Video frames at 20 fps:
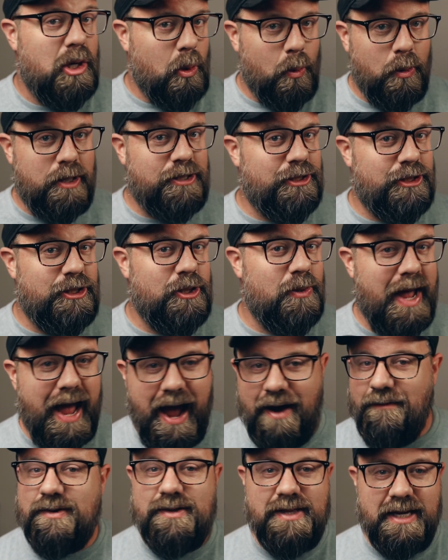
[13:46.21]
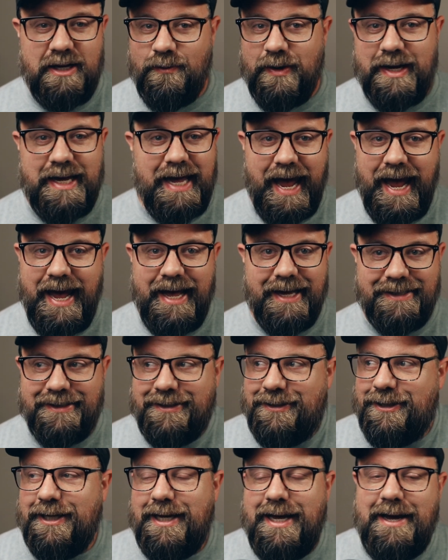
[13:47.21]
We should do everything we can
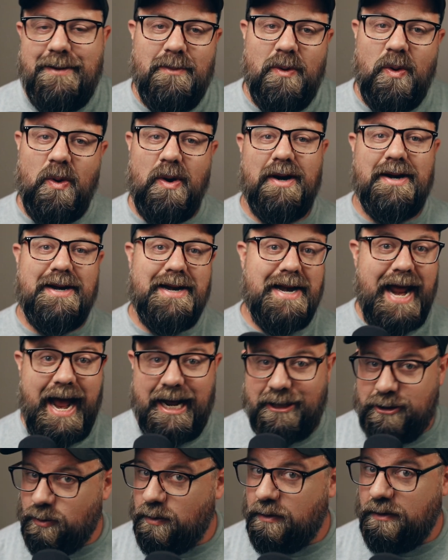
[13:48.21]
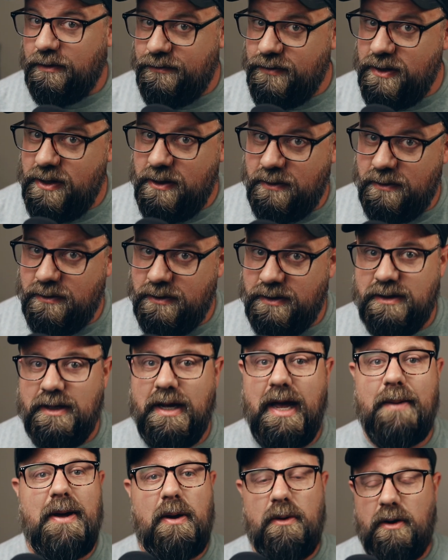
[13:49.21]
to get more natural reviews
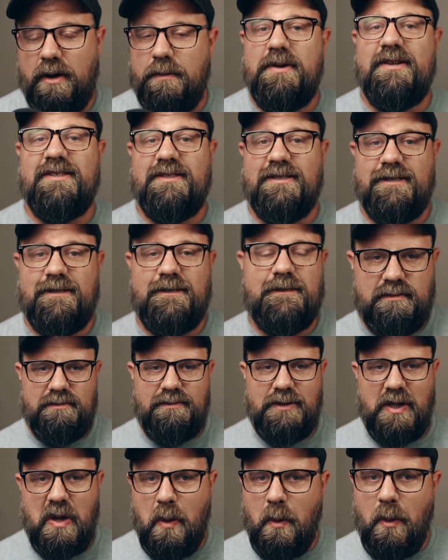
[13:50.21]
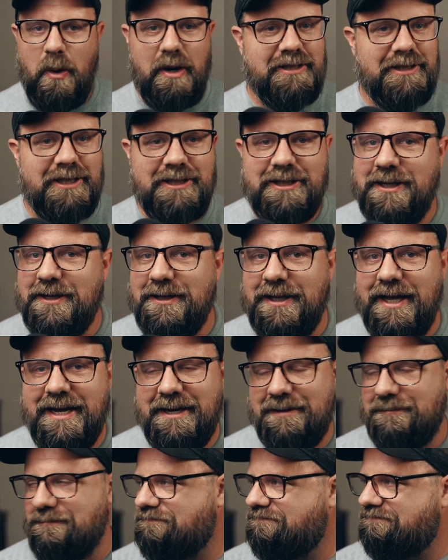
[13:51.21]
about our business. What does this look like?